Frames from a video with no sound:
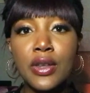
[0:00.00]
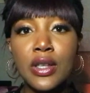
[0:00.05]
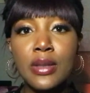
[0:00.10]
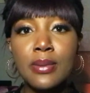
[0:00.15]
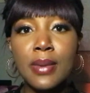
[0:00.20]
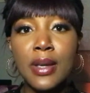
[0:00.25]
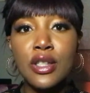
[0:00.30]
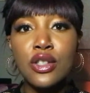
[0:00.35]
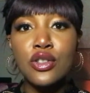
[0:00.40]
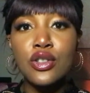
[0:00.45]
these
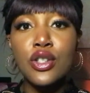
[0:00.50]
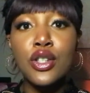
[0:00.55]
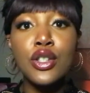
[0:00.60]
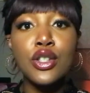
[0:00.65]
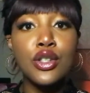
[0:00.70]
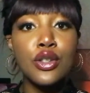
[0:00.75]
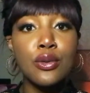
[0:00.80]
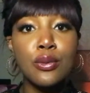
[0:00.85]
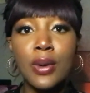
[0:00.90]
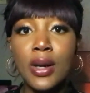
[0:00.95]

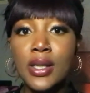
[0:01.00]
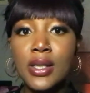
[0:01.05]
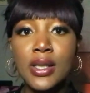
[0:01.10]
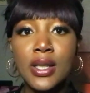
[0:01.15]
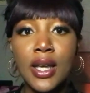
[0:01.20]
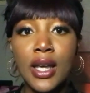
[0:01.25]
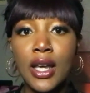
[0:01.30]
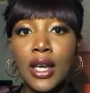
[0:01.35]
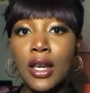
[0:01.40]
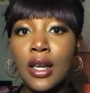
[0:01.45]
messages, you
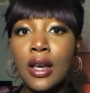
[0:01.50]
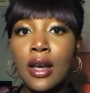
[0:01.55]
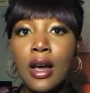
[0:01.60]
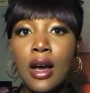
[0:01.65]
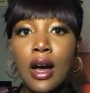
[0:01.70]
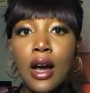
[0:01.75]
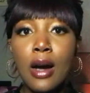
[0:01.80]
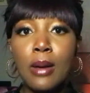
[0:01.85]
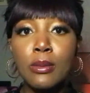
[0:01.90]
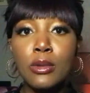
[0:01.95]
resonate
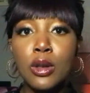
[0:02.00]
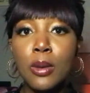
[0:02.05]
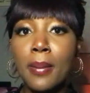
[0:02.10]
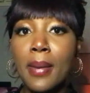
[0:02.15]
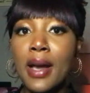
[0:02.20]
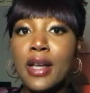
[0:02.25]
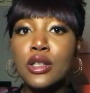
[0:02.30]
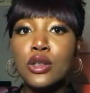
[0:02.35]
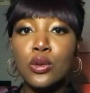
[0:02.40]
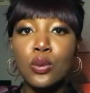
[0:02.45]
no
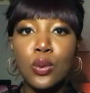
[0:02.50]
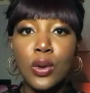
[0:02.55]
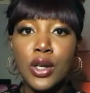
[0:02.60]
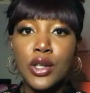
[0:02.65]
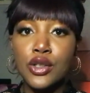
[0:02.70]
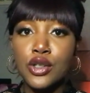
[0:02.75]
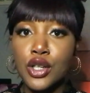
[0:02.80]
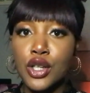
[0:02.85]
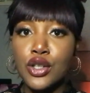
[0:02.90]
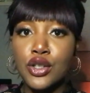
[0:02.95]
matter
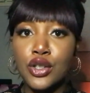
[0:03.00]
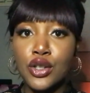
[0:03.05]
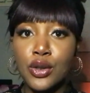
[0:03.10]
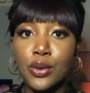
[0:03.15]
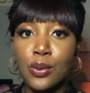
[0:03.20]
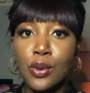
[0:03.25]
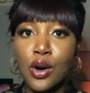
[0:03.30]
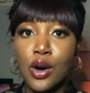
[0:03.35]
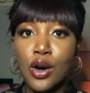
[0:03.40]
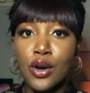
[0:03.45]
what gender
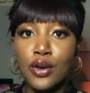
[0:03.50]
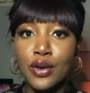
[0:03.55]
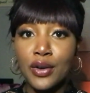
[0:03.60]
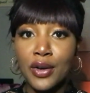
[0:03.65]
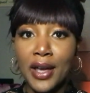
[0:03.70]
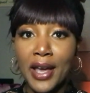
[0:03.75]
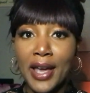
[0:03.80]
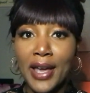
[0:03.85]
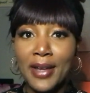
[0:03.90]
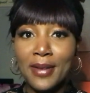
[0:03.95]
you are,
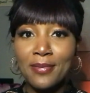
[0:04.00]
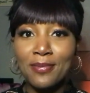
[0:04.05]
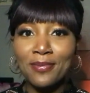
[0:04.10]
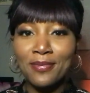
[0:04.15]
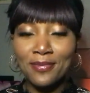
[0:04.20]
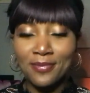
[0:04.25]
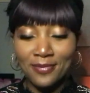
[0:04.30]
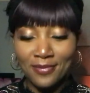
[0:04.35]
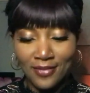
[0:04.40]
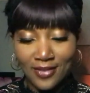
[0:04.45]
okay?
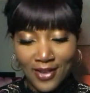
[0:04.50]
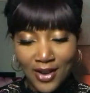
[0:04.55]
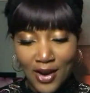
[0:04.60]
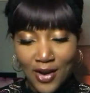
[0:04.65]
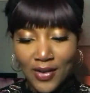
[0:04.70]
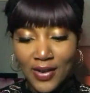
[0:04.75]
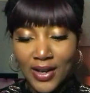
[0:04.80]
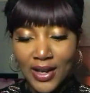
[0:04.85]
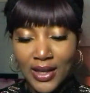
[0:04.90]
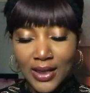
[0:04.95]

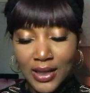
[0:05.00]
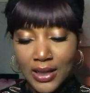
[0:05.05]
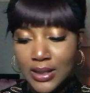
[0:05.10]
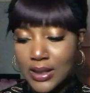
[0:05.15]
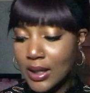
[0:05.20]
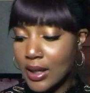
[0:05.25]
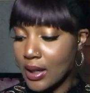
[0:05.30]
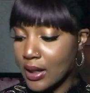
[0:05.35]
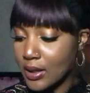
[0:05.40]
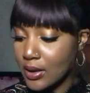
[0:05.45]
All right, and
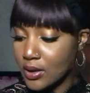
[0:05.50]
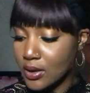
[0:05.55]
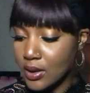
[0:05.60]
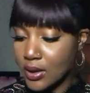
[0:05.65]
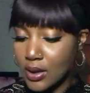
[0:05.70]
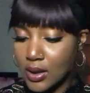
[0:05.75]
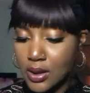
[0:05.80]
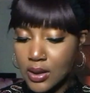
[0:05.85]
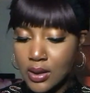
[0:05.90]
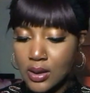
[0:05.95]
let's get into
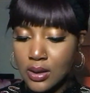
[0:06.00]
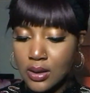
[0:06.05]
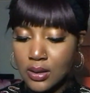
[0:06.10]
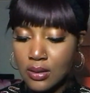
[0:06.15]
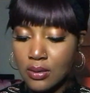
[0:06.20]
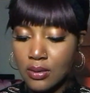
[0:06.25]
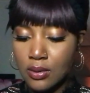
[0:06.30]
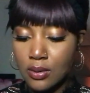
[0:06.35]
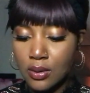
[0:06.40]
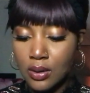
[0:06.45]
this.
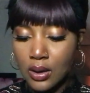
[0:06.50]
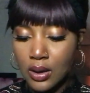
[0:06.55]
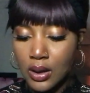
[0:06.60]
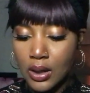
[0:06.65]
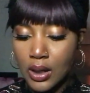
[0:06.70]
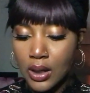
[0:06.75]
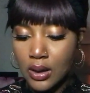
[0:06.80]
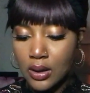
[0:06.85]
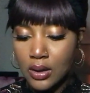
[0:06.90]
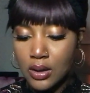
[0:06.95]
Can you
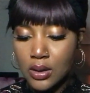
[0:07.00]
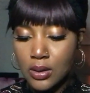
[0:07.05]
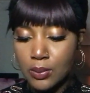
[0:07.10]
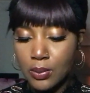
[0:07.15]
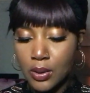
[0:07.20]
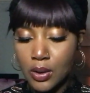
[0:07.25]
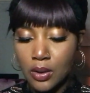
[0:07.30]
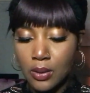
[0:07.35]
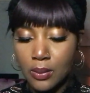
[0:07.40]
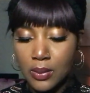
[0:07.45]
get this
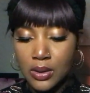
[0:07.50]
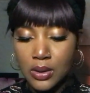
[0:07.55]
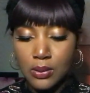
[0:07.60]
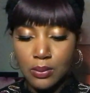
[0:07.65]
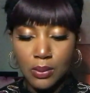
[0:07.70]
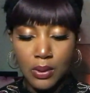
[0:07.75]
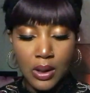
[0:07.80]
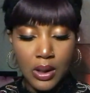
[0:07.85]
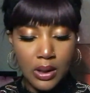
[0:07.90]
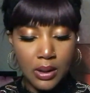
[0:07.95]
pair of
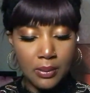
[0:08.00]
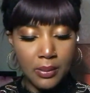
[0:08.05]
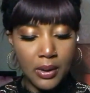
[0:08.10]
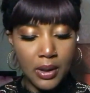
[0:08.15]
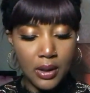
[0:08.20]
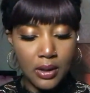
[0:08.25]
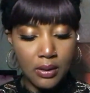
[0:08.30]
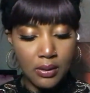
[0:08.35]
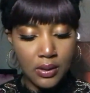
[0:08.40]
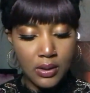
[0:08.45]
spread and
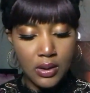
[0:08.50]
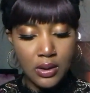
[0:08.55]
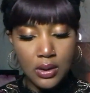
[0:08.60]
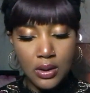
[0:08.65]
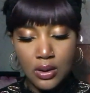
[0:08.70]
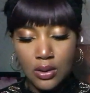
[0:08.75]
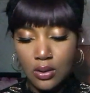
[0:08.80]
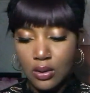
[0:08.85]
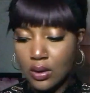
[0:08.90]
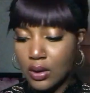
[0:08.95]
the rest of
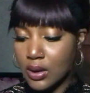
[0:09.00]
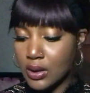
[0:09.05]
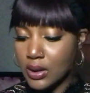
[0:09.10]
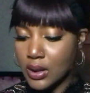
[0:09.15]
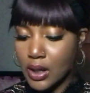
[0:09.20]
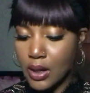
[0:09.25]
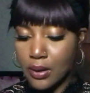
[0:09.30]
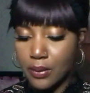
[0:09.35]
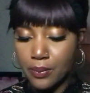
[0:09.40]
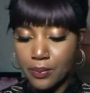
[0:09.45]
these cards
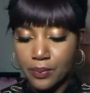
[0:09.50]
out?